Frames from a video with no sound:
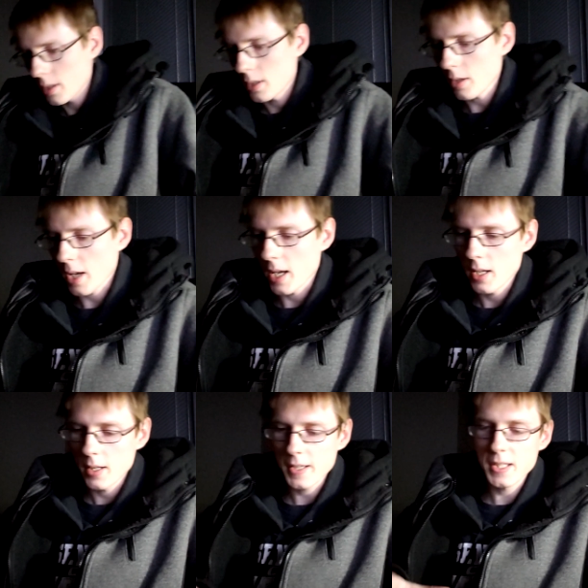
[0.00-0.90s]
Okay,
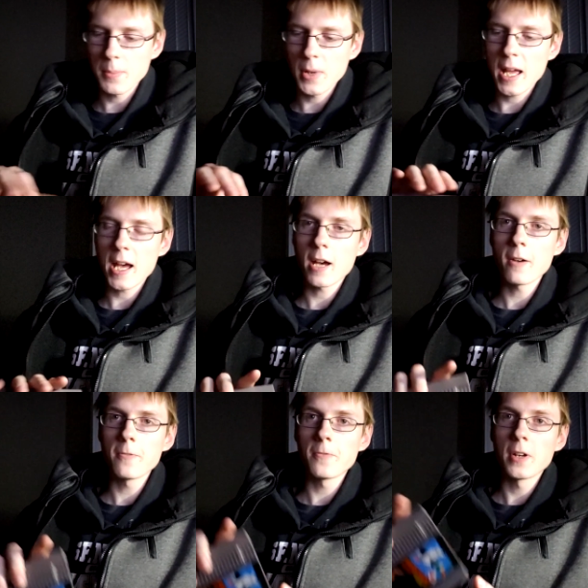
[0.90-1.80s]
next up we
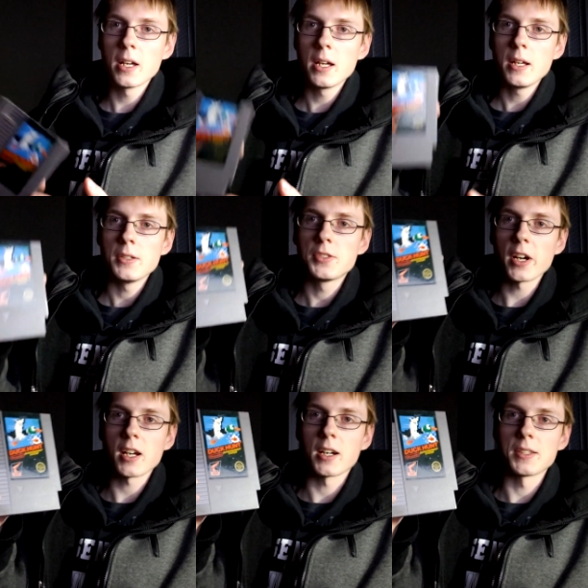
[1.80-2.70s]
have
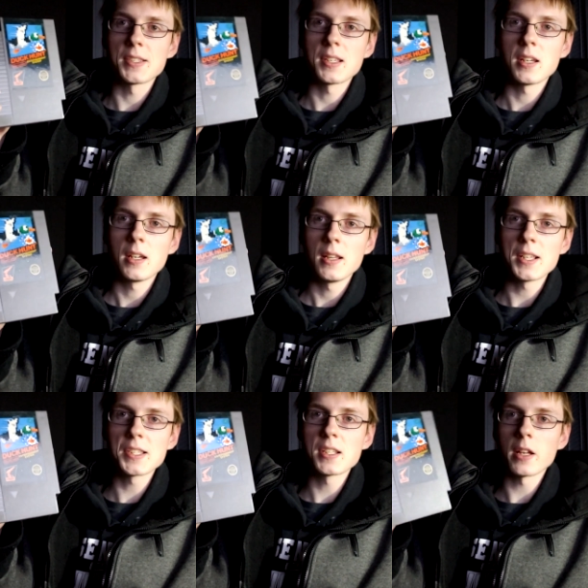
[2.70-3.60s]
Duck Hunt.
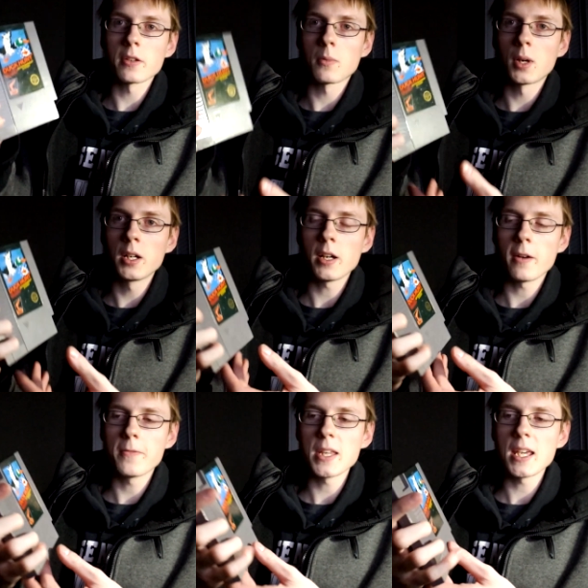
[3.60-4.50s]
This is another one
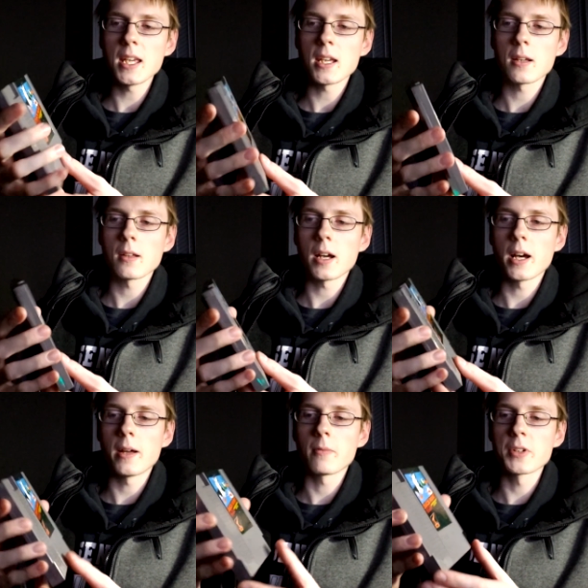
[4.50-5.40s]
of the
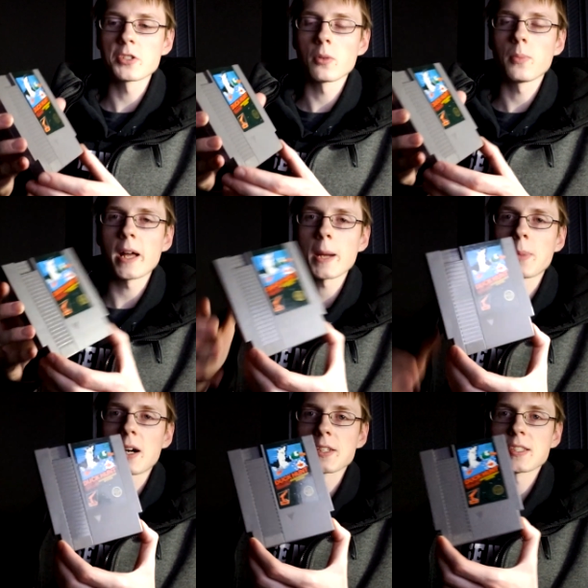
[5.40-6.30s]
uh, original black
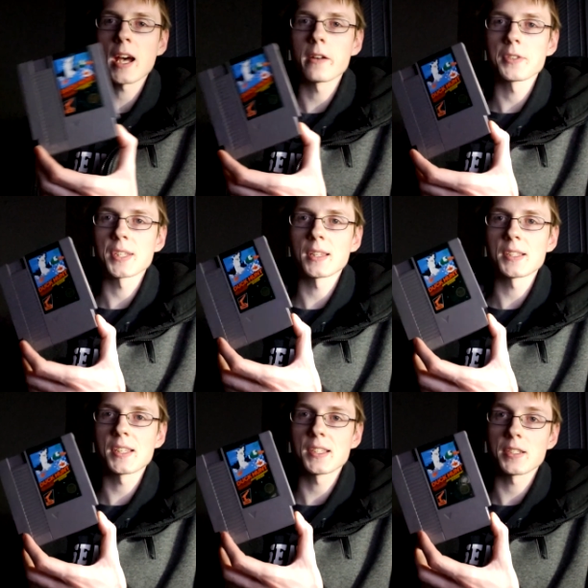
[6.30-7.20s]
box titles on the
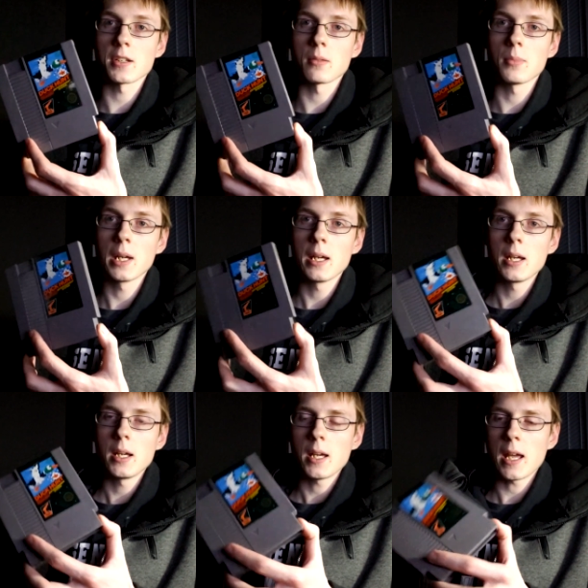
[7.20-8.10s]
system,
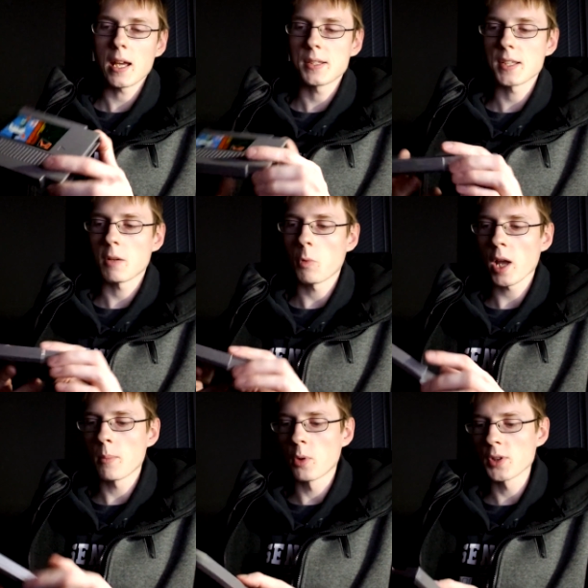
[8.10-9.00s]
and uh, we'll
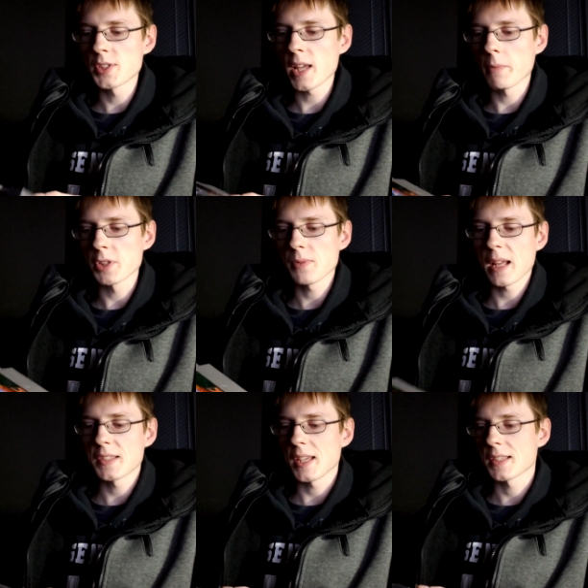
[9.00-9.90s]
get more into that once we
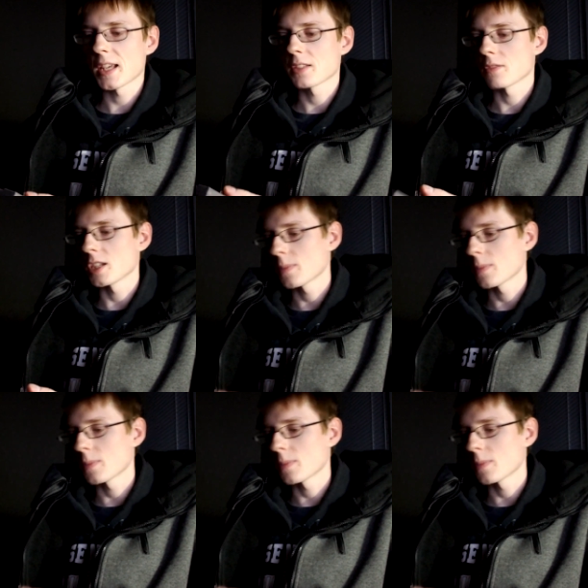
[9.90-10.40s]
get to the accessories,